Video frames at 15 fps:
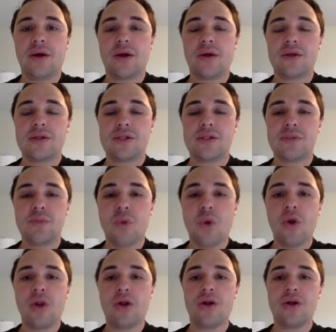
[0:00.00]

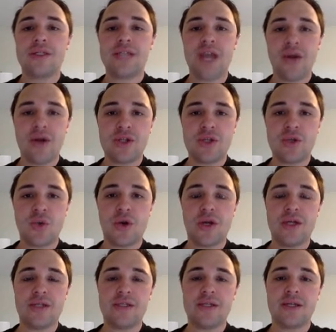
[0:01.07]
smaller
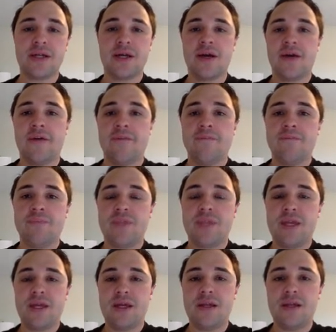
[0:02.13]
territories
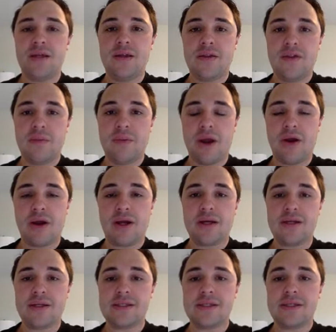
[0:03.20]
in the
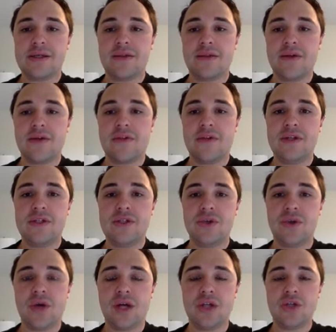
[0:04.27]
Americas that these two
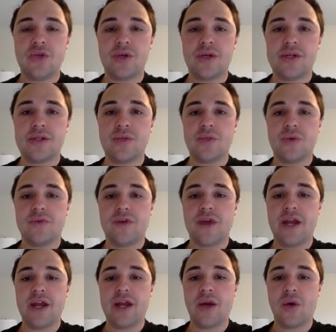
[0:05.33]
countries were
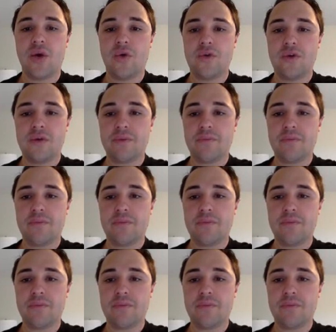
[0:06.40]
fighting over.